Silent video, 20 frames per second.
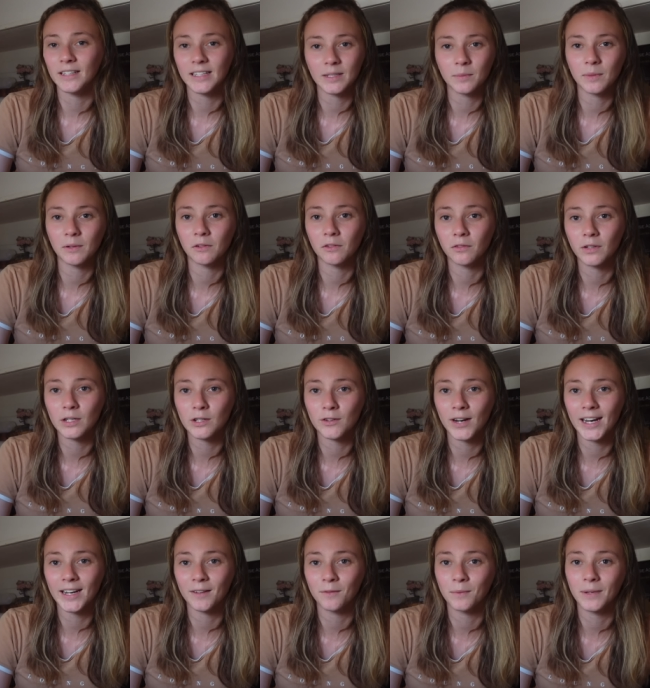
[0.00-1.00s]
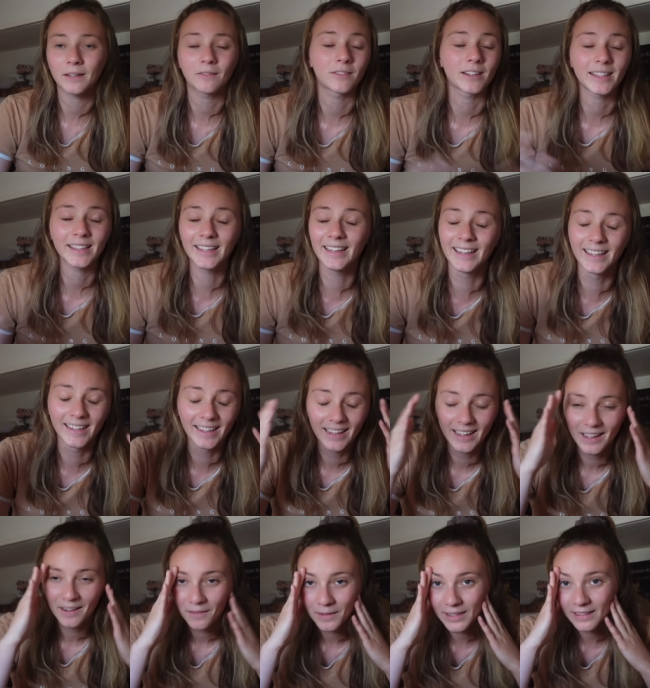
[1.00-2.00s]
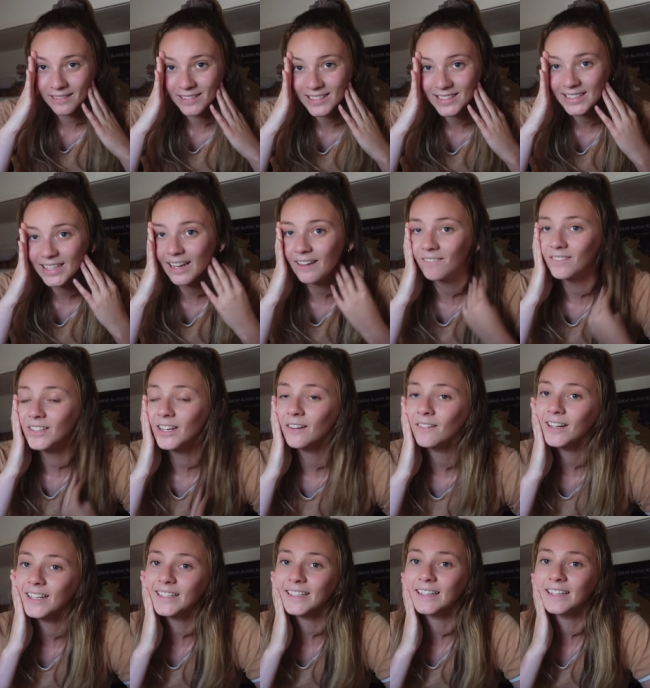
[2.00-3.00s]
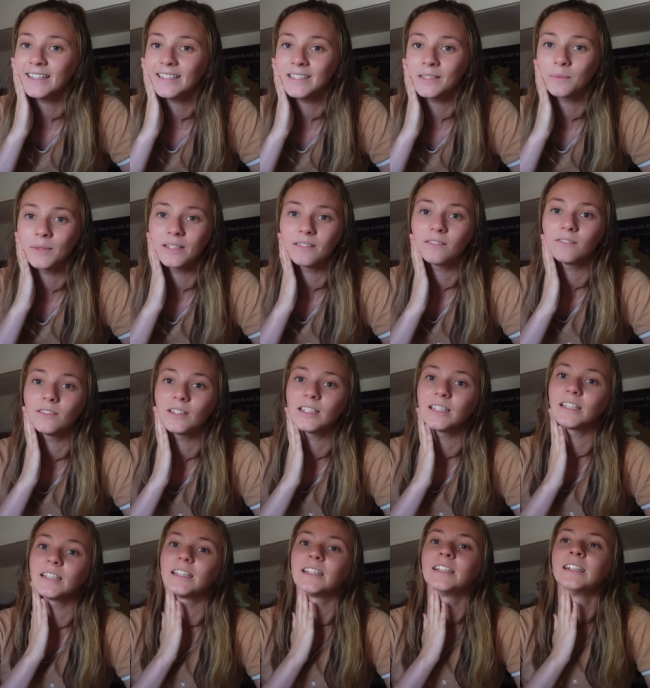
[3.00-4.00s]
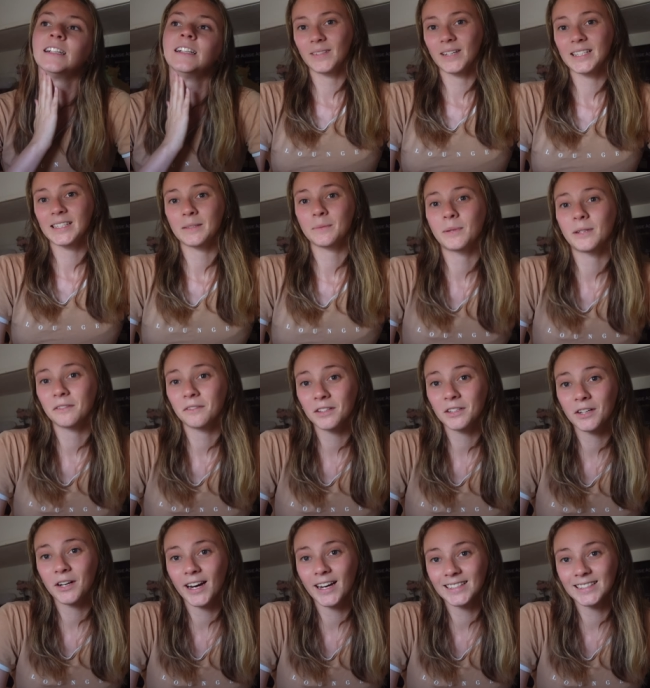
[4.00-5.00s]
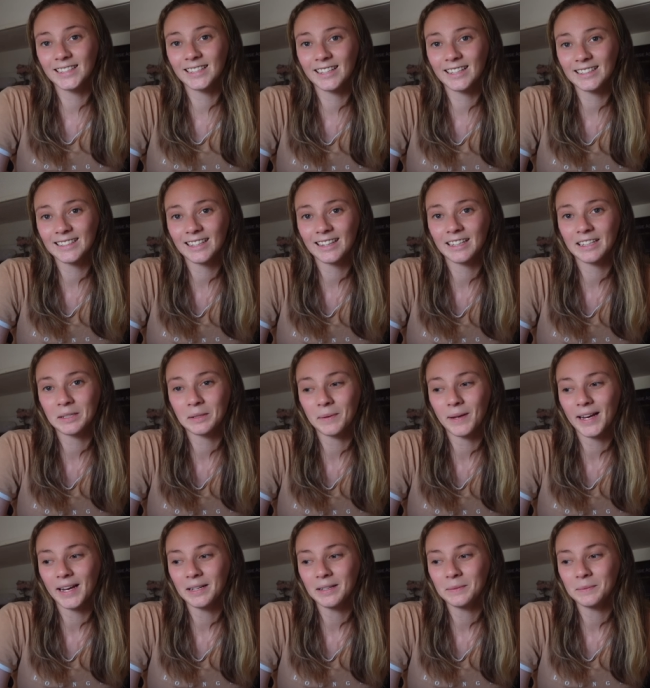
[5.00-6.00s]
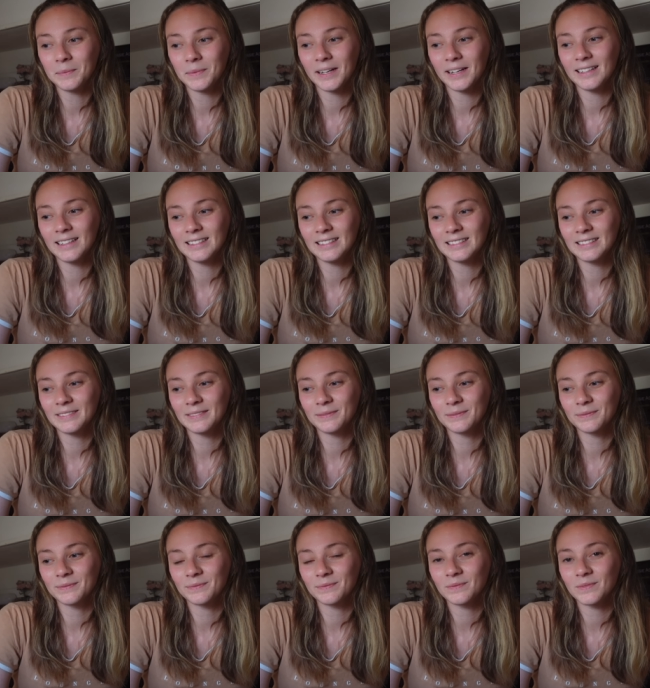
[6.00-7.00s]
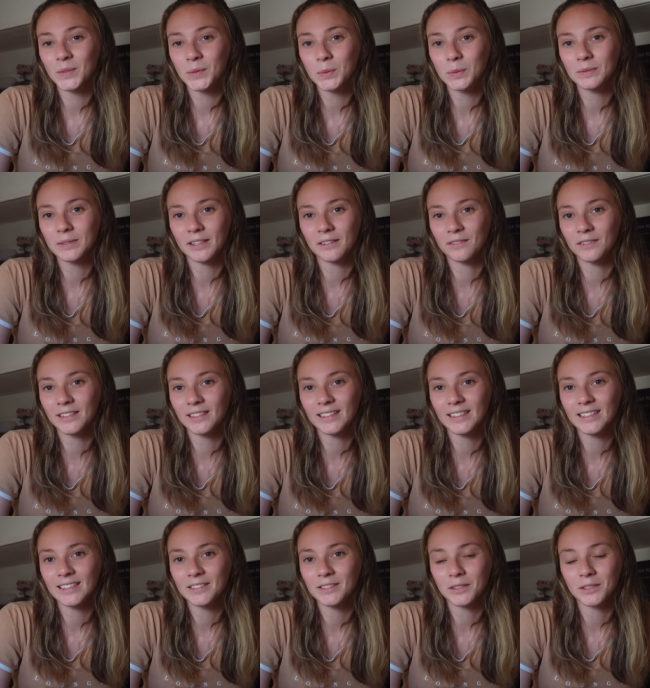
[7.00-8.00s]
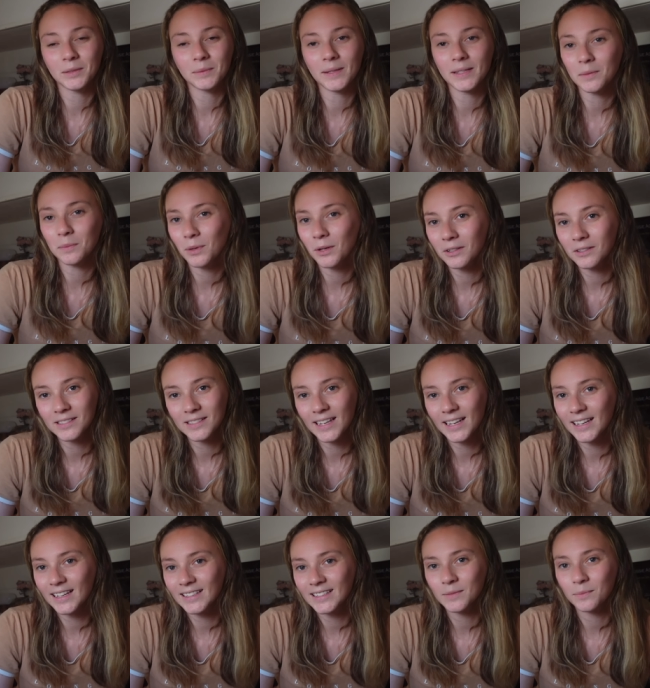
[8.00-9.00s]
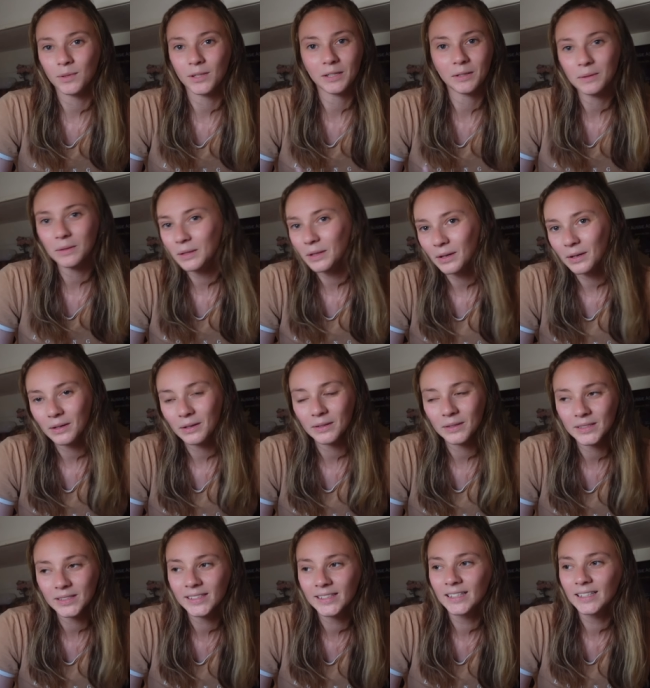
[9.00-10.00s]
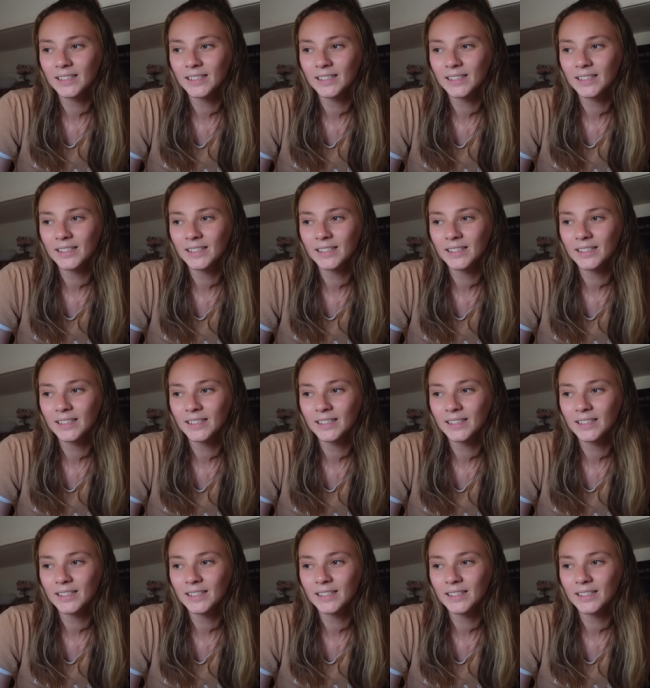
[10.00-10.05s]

need to be refrigerated. We honestly have no idea. It's a bit of a crazy thing to think about, but we'll definitely document the process, bring you along,